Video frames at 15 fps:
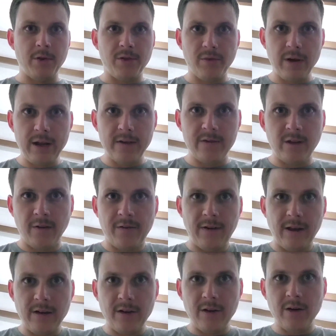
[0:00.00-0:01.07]
Number three is
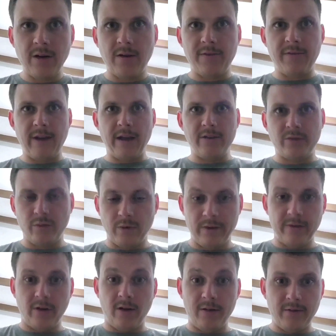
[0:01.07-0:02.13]
defender
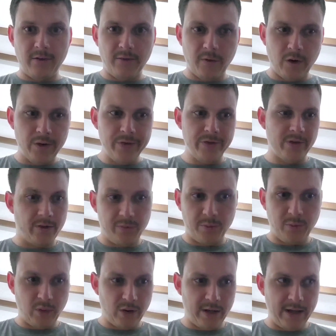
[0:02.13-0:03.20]
effects resolve first.
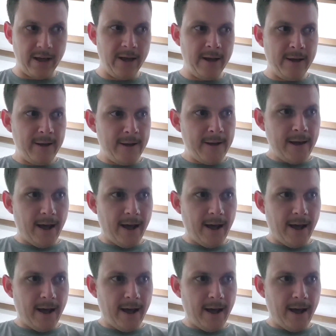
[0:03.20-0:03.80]
Is pretty